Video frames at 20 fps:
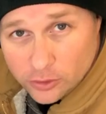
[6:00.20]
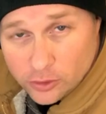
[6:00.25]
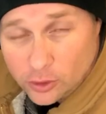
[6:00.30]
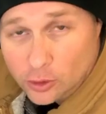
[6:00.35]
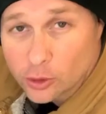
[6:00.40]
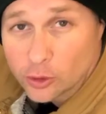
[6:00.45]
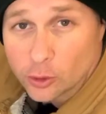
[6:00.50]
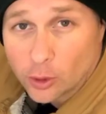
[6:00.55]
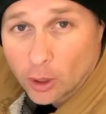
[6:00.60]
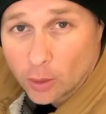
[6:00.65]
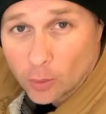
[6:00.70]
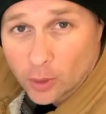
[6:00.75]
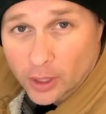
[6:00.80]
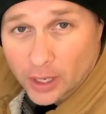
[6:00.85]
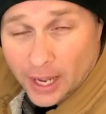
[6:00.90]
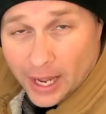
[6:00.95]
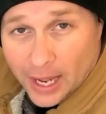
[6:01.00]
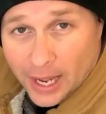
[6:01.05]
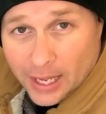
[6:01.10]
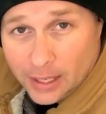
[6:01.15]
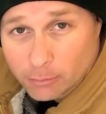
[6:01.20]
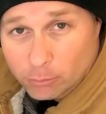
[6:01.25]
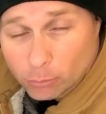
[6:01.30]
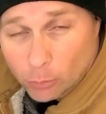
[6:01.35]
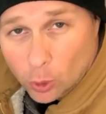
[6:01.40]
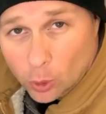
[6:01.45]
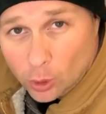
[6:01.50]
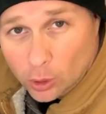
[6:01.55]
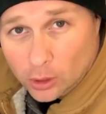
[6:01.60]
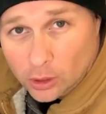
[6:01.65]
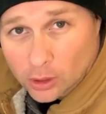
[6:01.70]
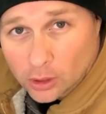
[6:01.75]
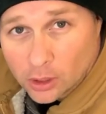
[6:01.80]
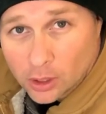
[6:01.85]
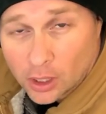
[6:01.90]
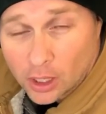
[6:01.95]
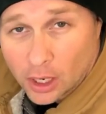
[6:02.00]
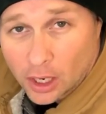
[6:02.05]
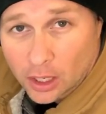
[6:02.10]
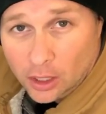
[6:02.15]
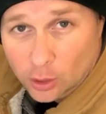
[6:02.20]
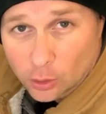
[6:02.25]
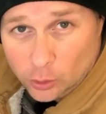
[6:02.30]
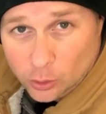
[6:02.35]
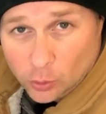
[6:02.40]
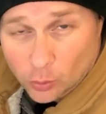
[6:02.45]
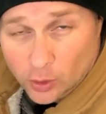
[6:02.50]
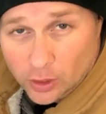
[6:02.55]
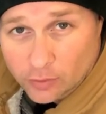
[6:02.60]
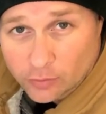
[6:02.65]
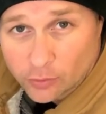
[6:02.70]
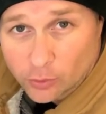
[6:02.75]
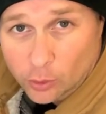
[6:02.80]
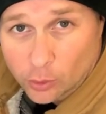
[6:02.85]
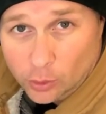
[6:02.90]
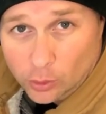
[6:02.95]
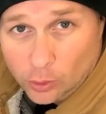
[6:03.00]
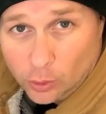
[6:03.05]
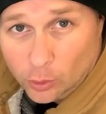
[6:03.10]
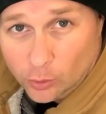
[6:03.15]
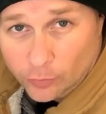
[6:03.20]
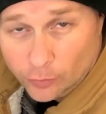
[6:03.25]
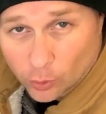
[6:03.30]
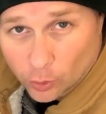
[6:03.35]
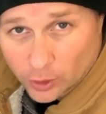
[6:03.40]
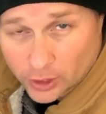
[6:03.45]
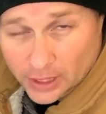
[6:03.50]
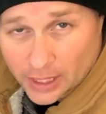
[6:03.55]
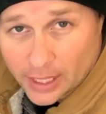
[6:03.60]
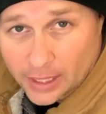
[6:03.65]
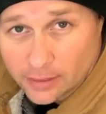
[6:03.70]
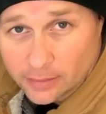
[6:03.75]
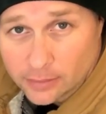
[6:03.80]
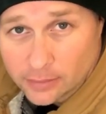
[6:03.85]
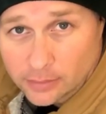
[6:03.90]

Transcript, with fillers: or do I wanna add more and go 24 or 48?